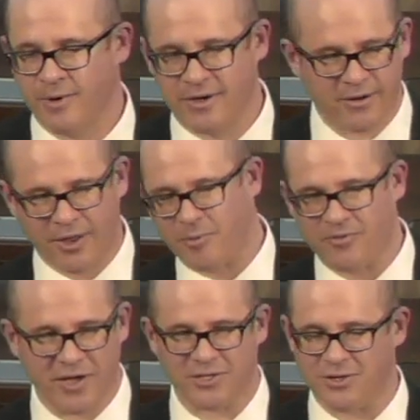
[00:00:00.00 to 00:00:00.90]
when you're a law
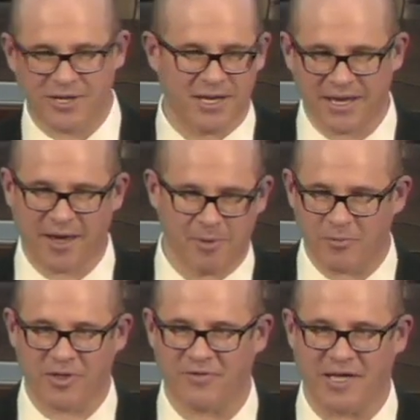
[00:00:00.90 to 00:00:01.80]
professor, you need to come
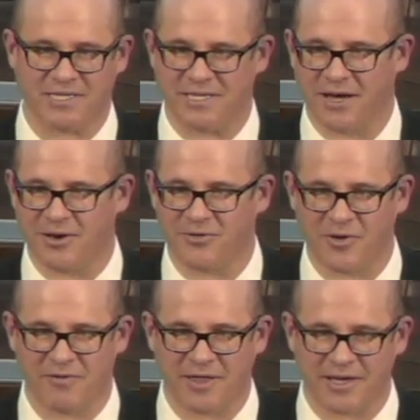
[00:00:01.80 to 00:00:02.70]
up with a fancy title
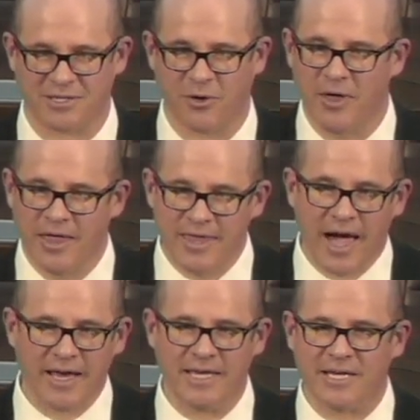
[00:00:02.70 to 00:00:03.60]
for everything. So the
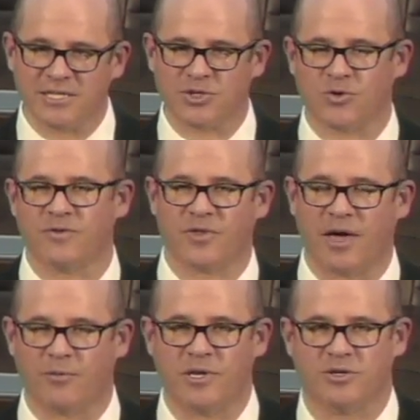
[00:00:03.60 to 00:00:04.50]
idea is it's sort of
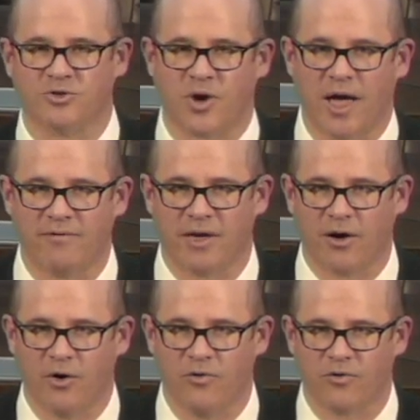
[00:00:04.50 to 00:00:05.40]
like when you're
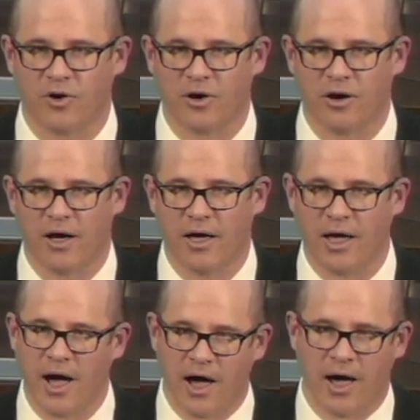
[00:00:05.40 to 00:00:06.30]
driving over
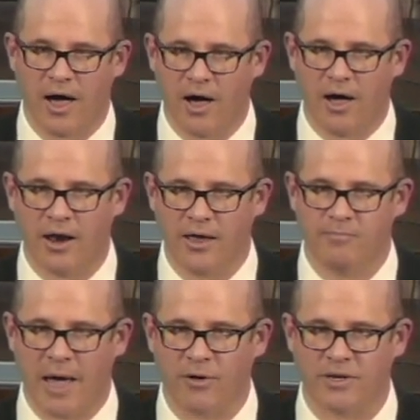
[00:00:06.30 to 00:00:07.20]

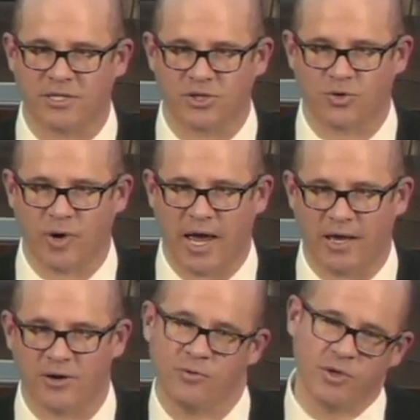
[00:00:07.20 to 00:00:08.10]
in mountainous
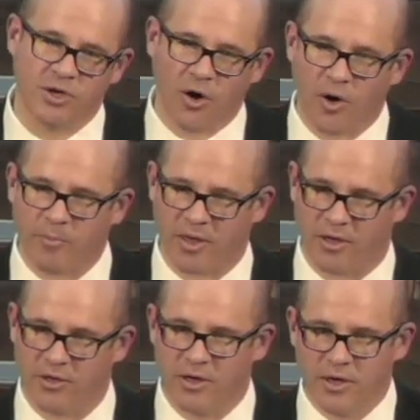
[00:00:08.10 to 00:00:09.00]
terrain. You know, when you go
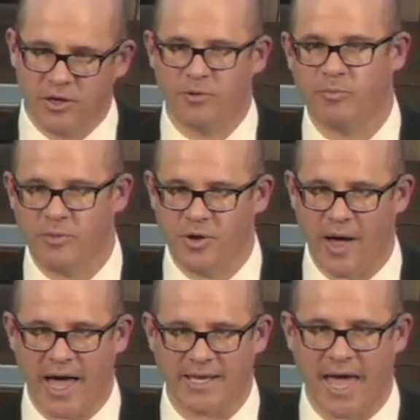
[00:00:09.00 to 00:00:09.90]
uphill, you
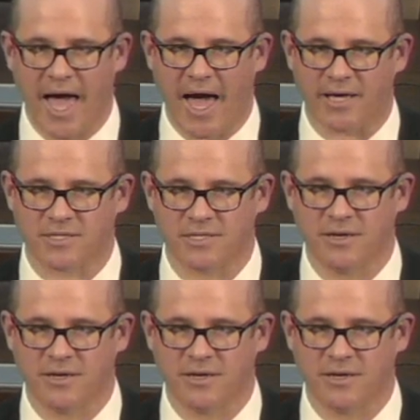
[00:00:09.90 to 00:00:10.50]
add gas.